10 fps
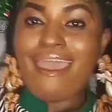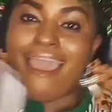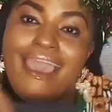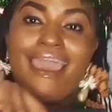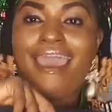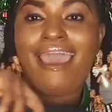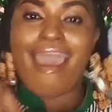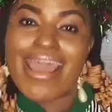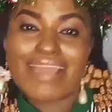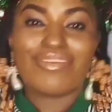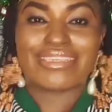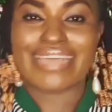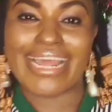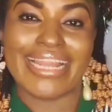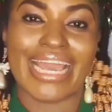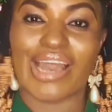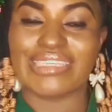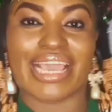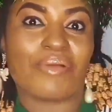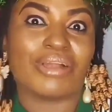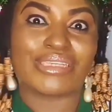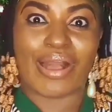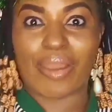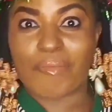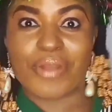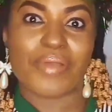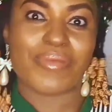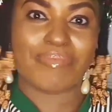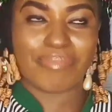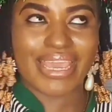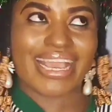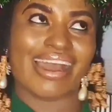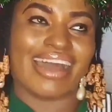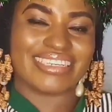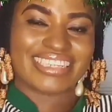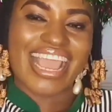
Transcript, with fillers: uh, uh, if you stay in Lagos and you want to collaborate with me, gosh,